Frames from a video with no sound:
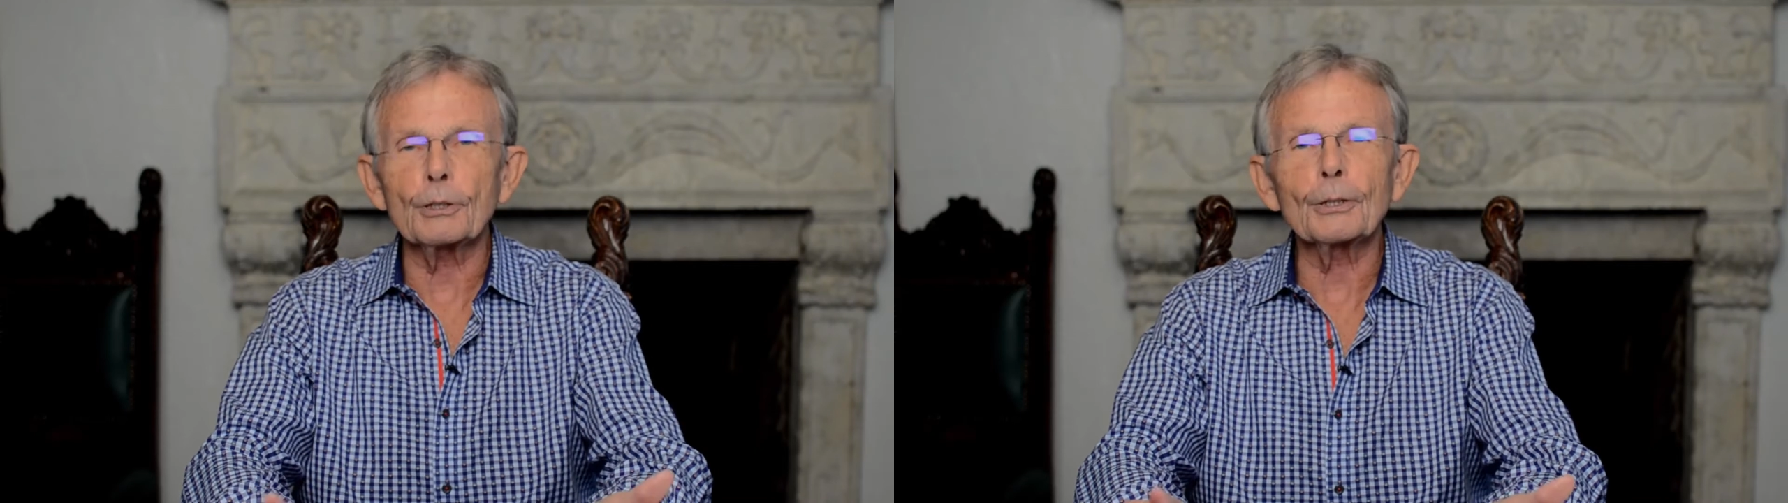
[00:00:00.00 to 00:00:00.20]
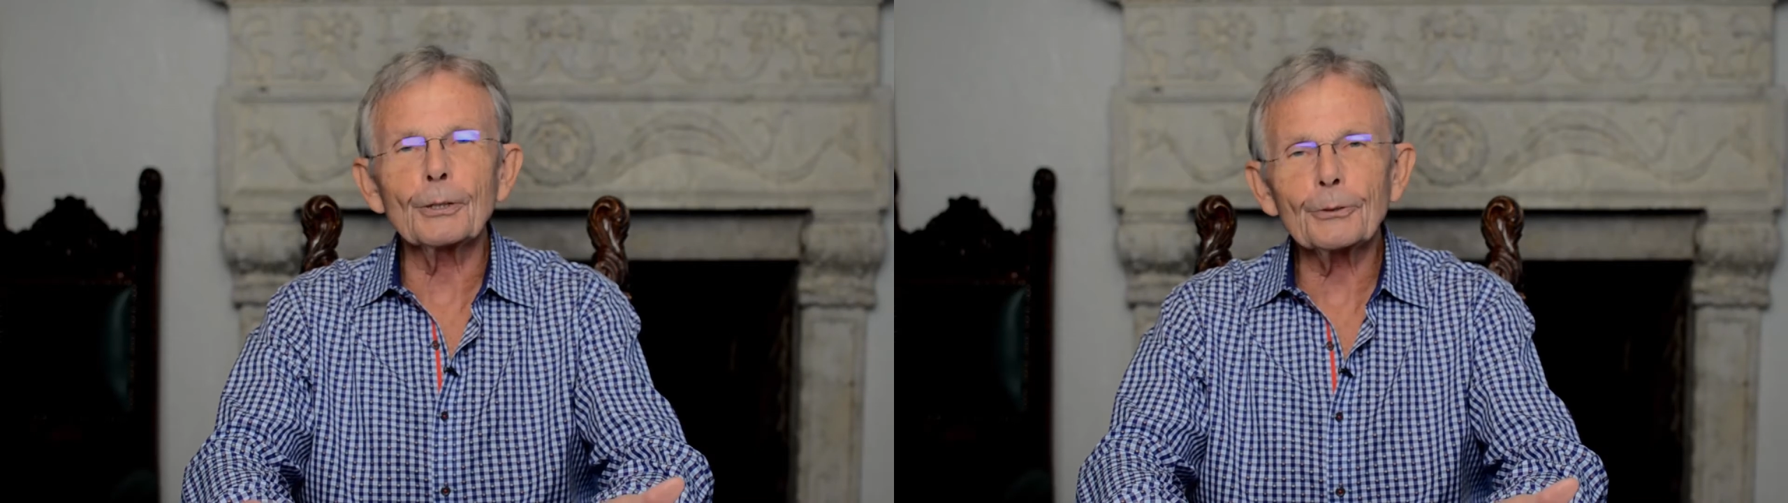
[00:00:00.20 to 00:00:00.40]

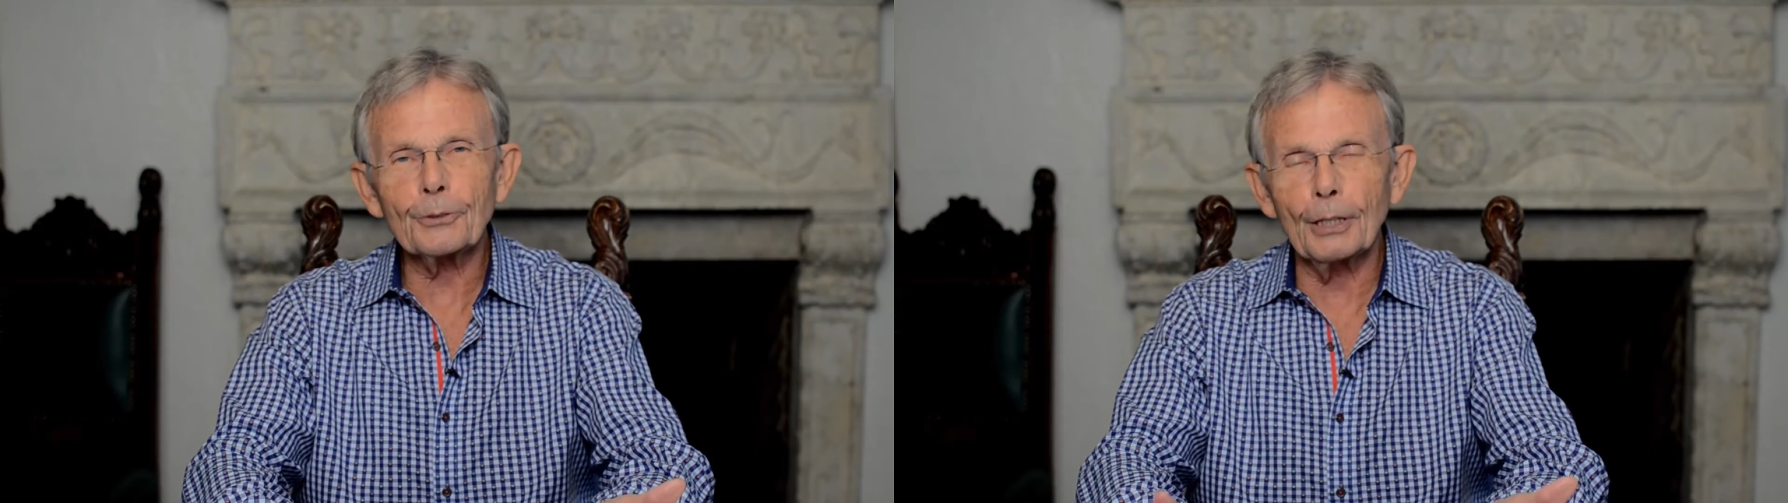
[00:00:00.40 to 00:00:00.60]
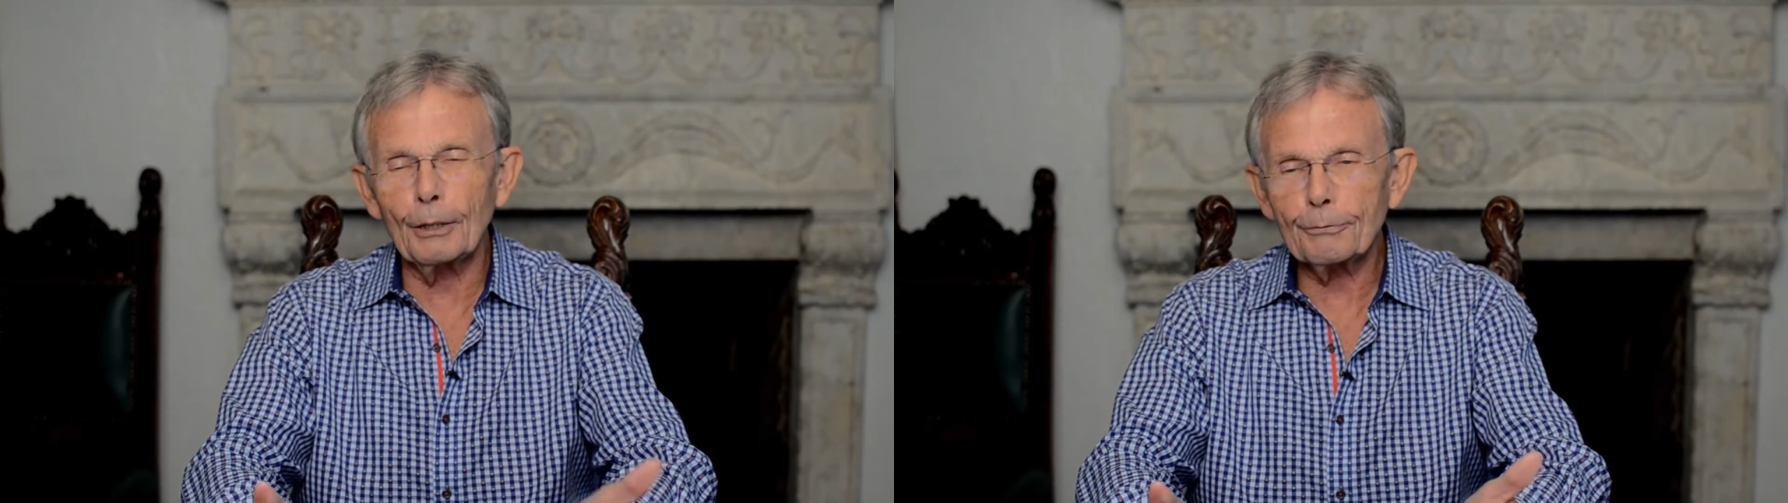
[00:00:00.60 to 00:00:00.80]
or
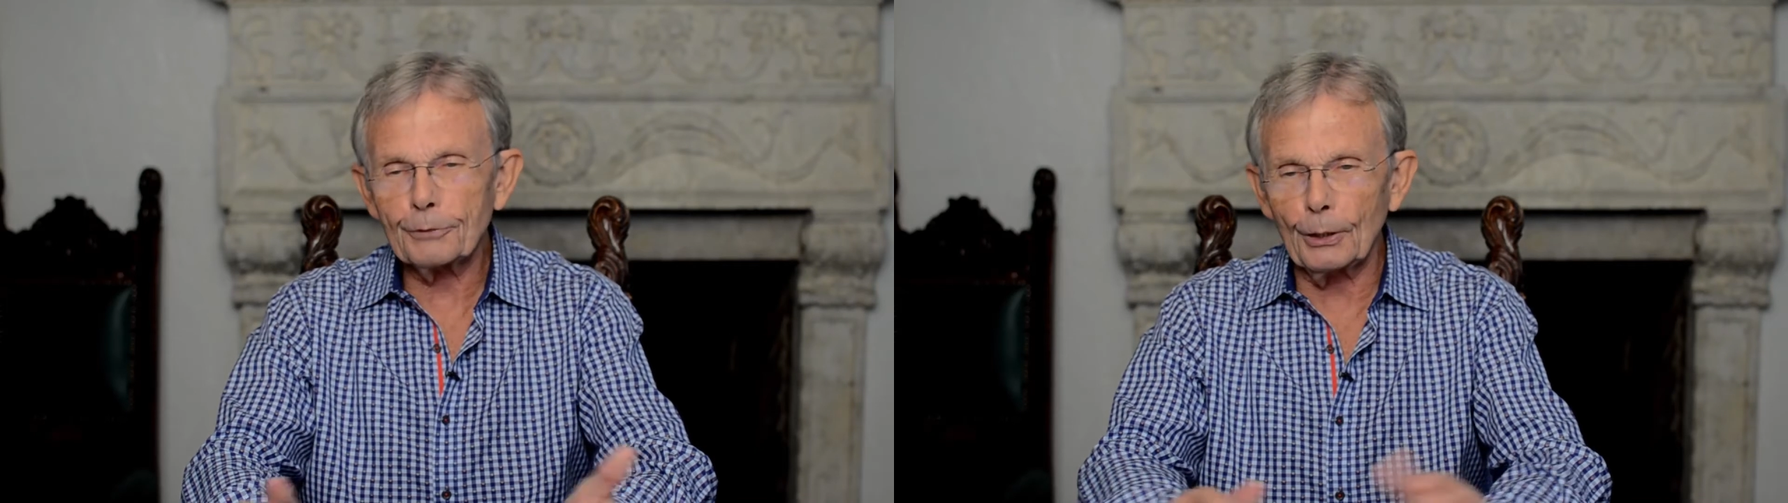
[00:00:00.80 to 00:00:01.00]
herself,